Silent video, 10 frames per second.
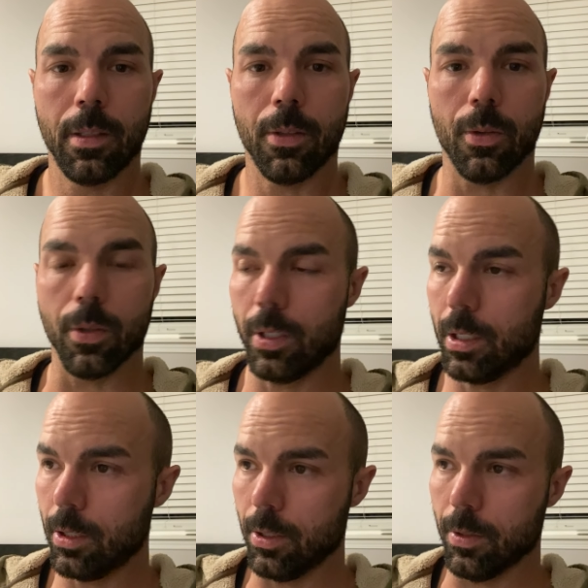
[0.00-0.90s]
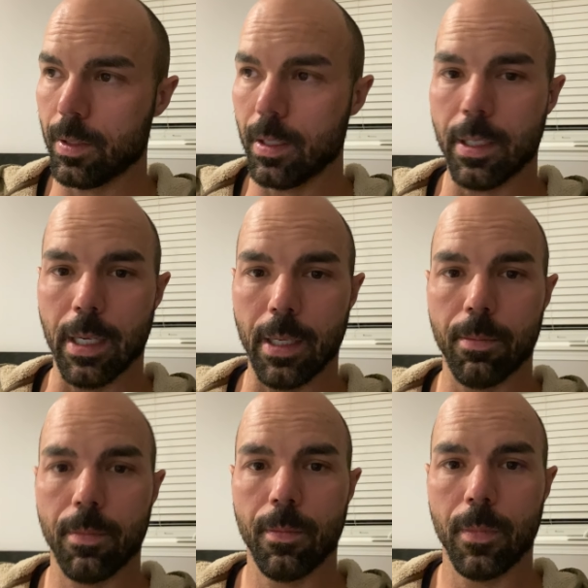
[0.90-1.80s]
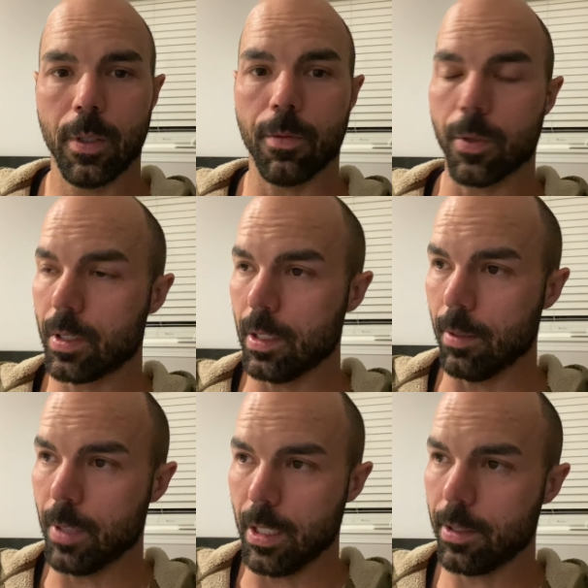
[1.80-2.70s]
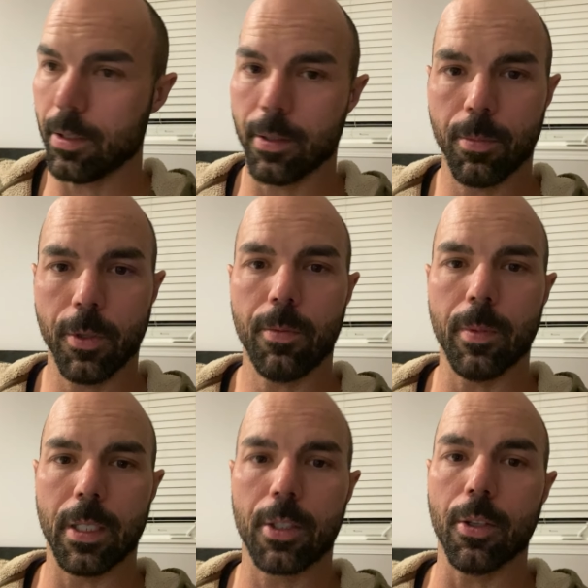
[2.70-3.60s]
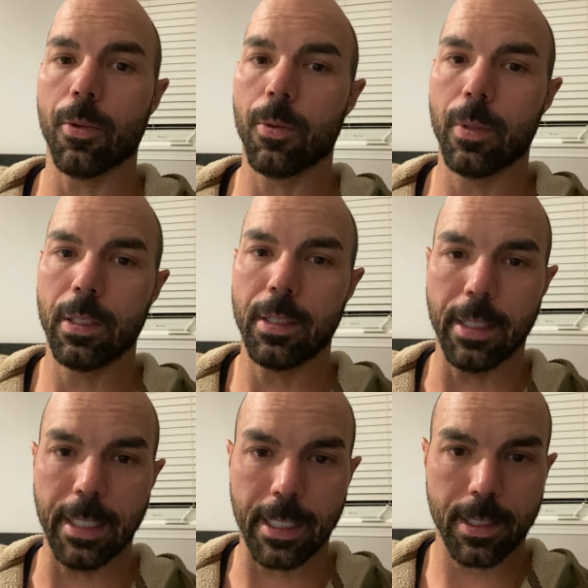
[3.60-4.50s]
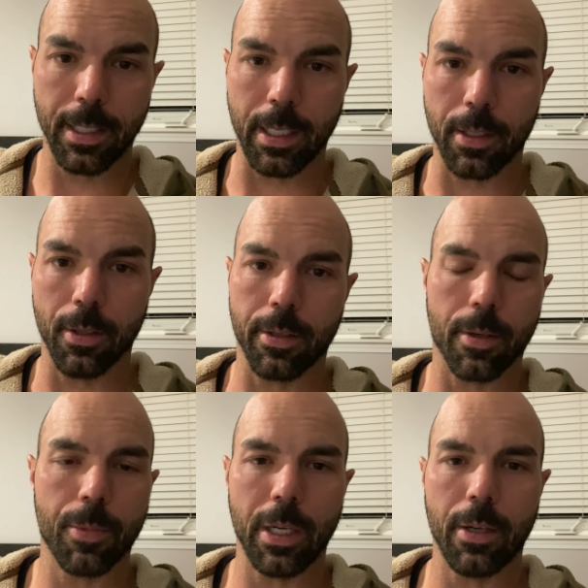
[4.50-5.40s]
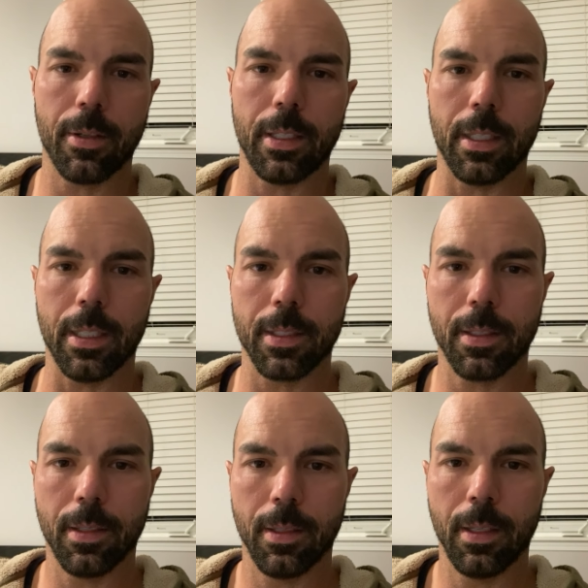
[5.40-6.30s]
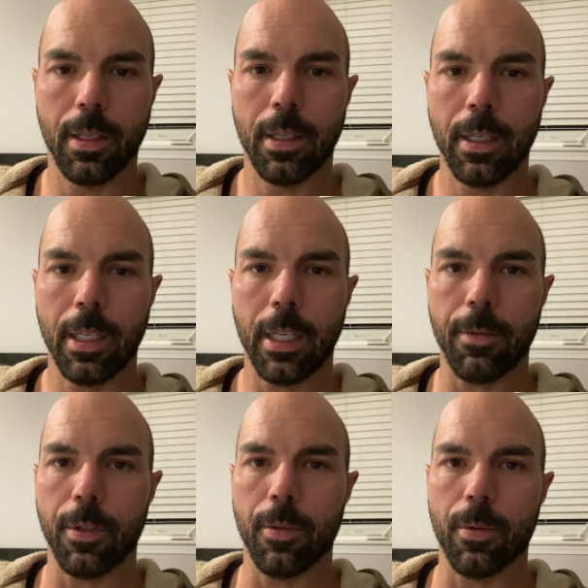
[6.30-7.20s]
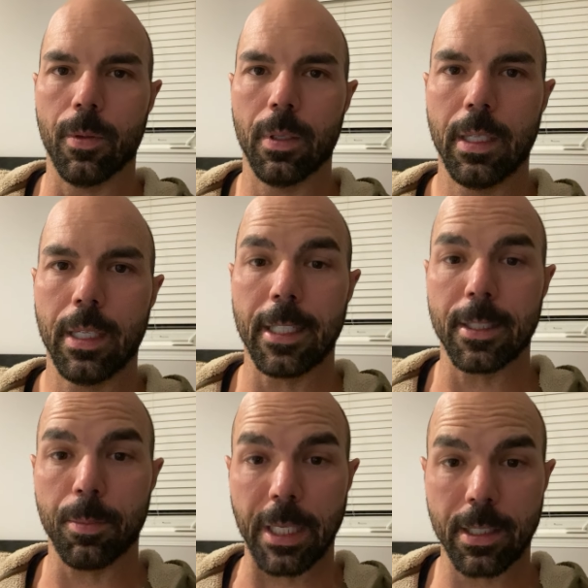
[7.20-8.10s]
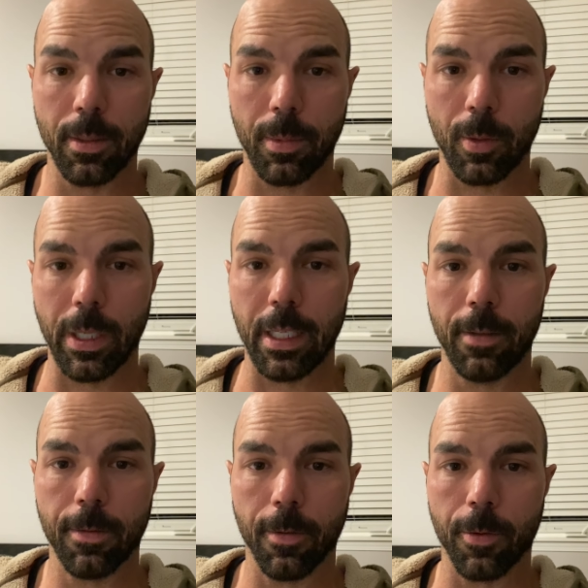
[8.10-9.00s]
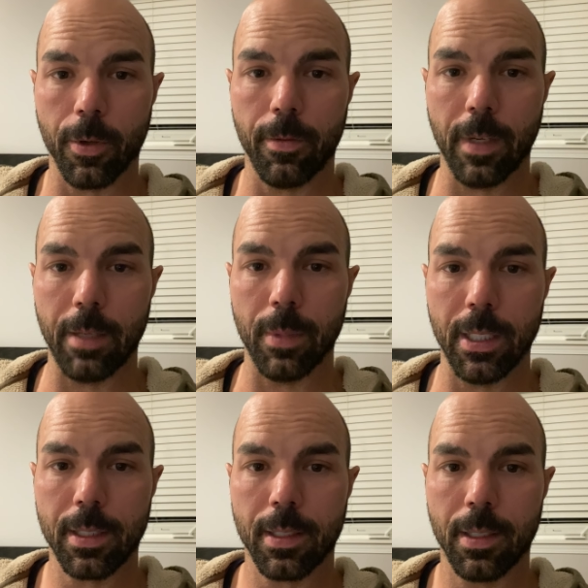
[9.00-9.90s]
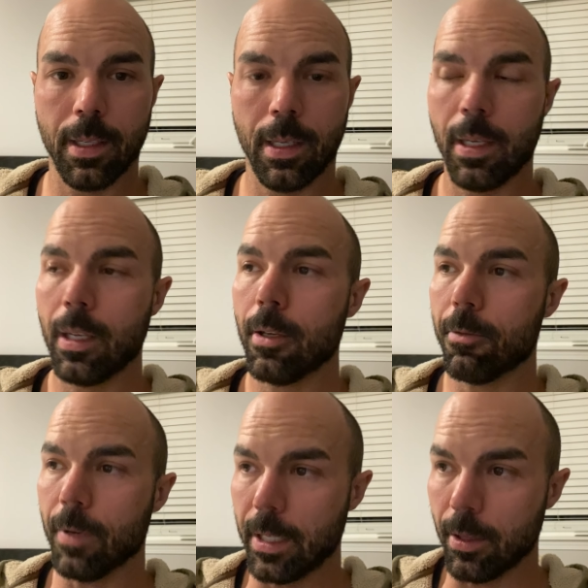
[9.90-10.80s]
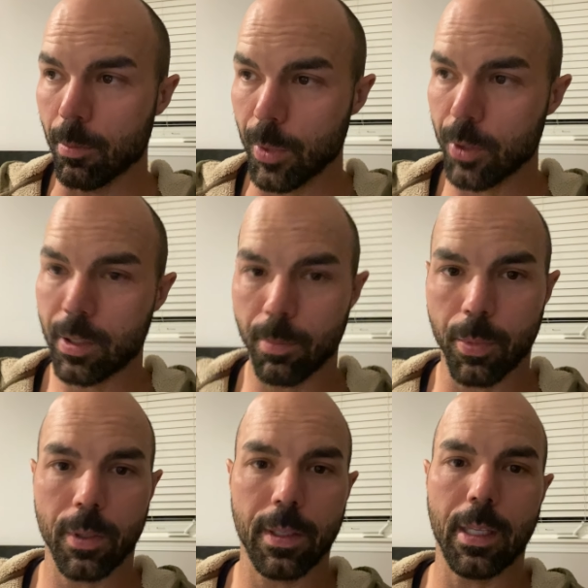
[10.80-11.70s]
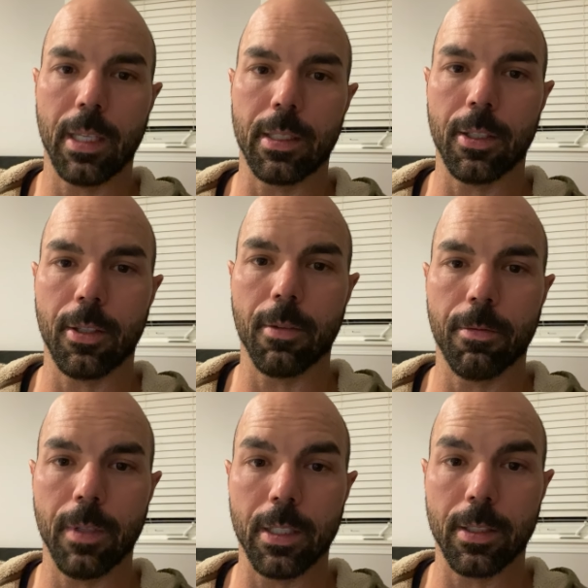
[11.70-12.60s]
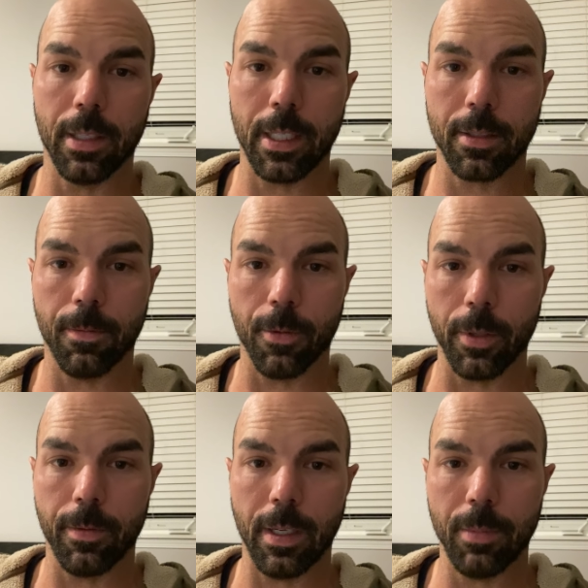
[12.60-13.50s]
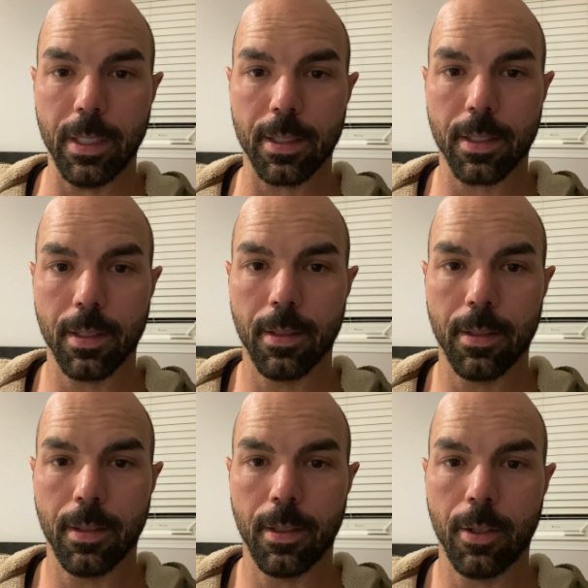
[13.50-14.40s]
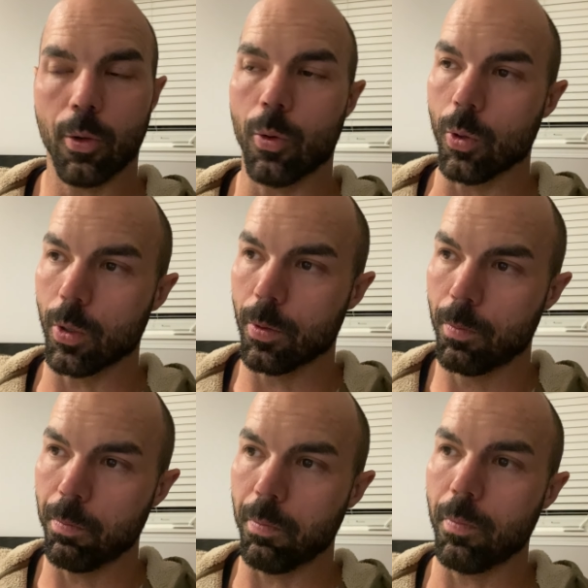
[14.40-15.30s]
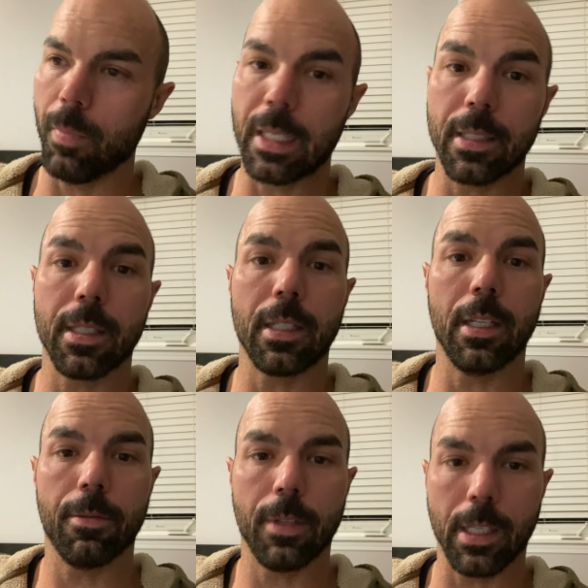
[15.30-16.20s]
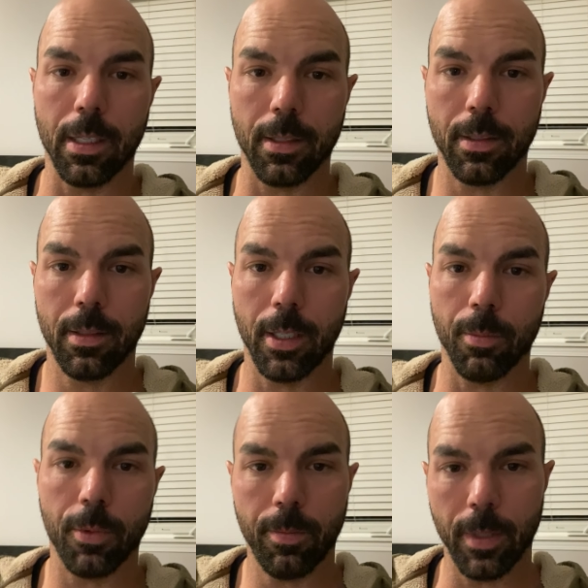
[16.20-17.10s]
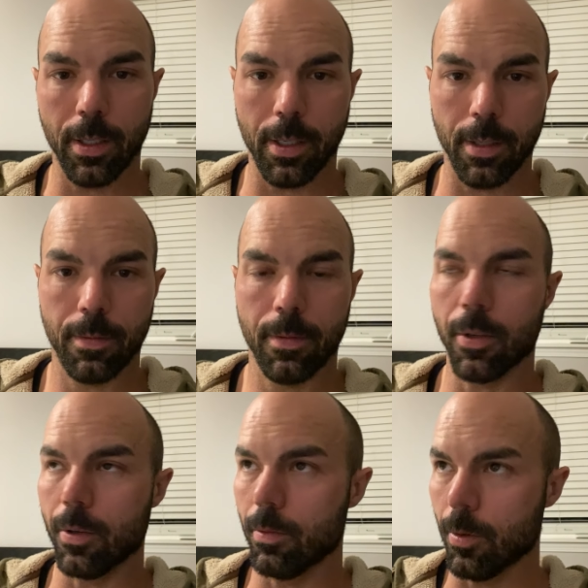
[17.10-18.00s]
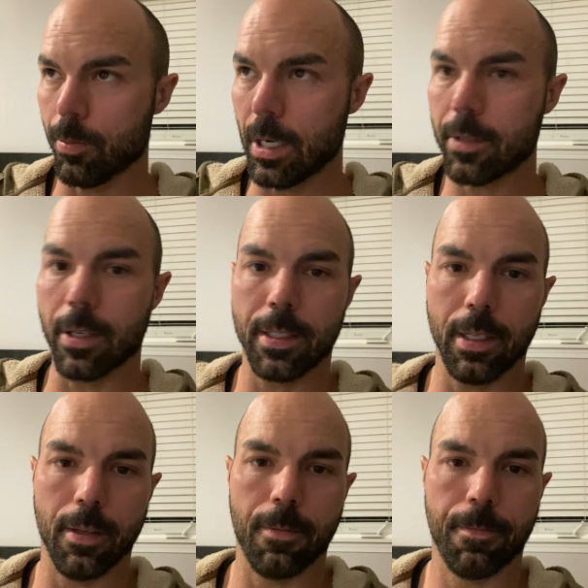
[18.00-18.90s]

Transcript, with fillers: or you can use the time for some other improvement. Go to the next thing on your priority list. If you expect to be waiting for 45 minutes, find the most important thing that you can finish in less than 45 minutes or make a significant improvement on or, or progress in.